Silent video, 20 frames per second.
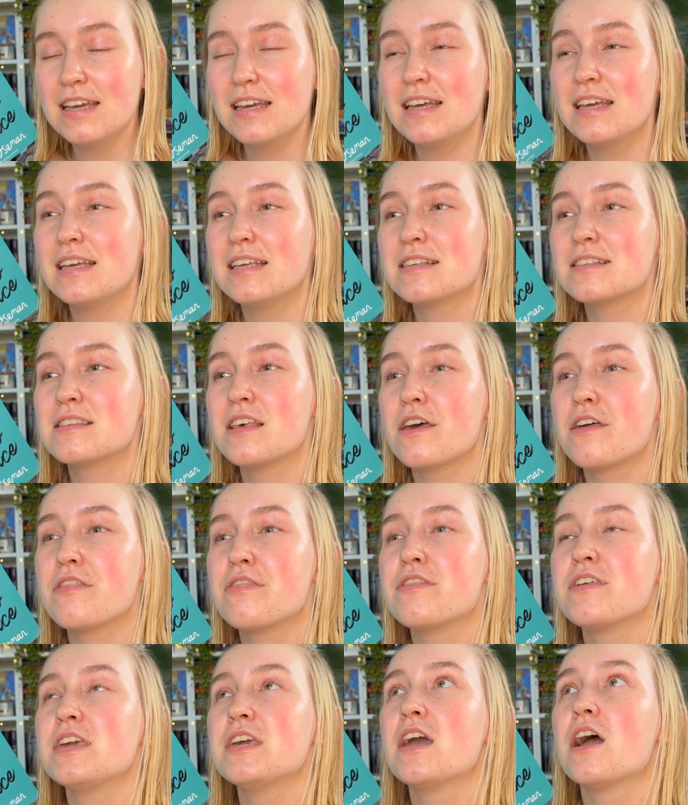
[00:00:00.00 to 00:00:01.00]
is
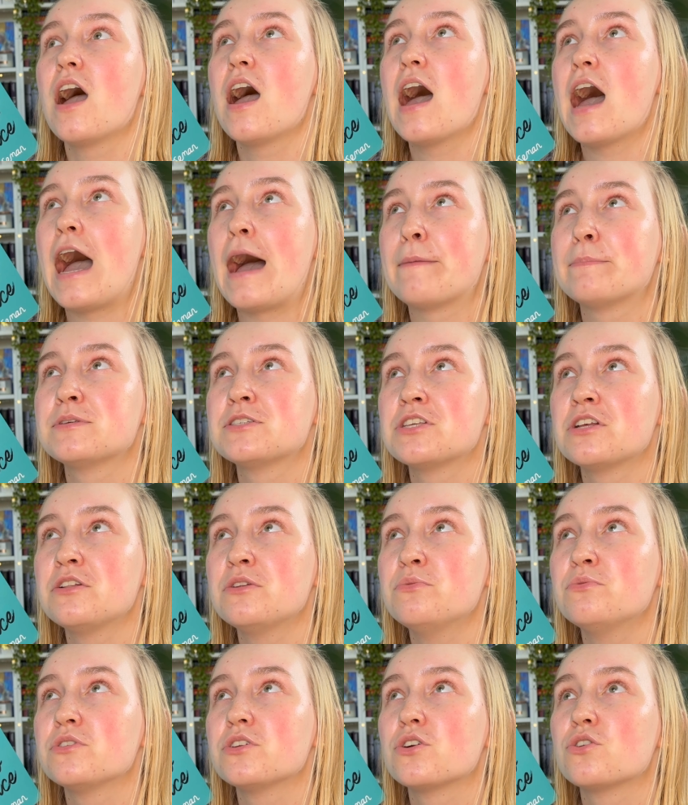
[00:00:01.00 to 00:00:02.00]
the
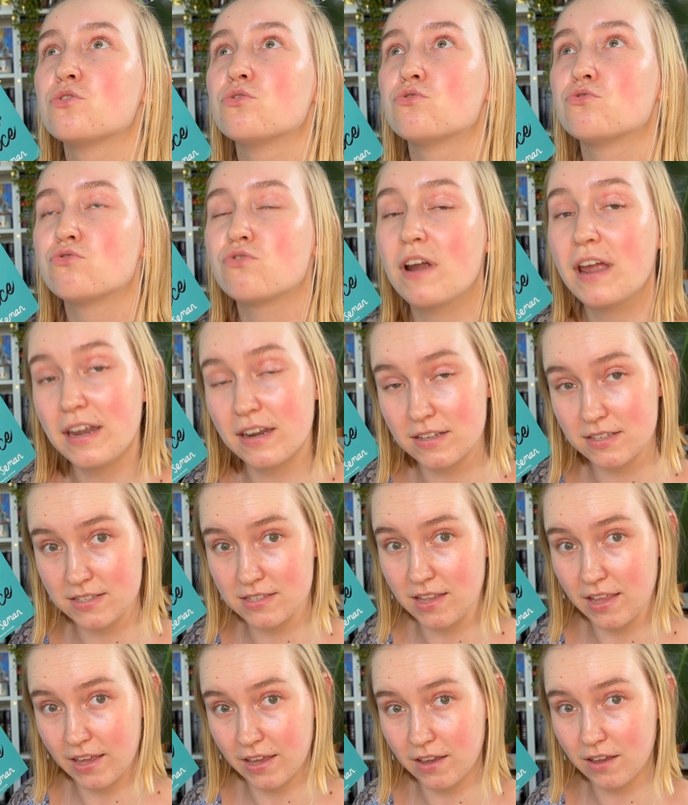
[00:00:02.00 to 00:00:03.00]
absolute greatest
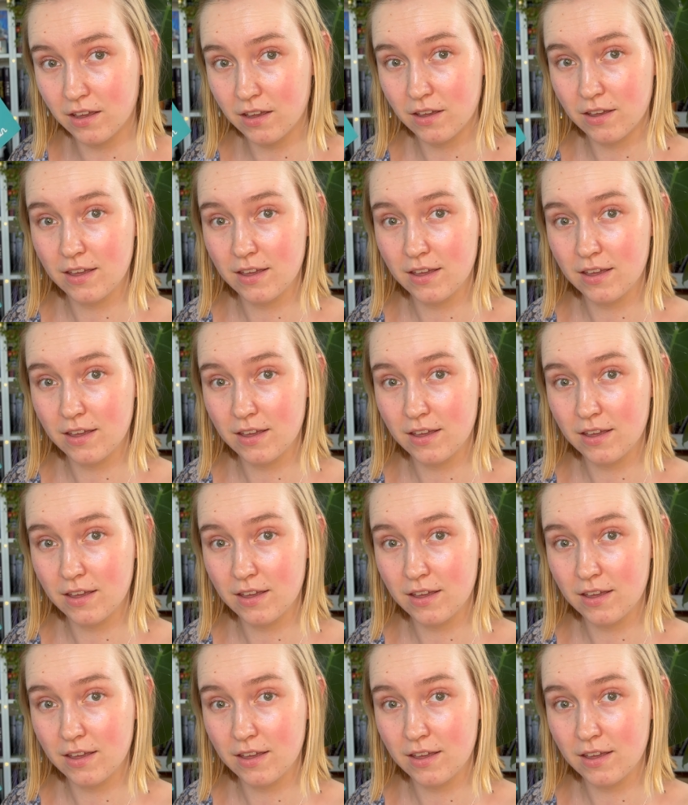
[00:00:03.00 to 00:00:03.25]
thing.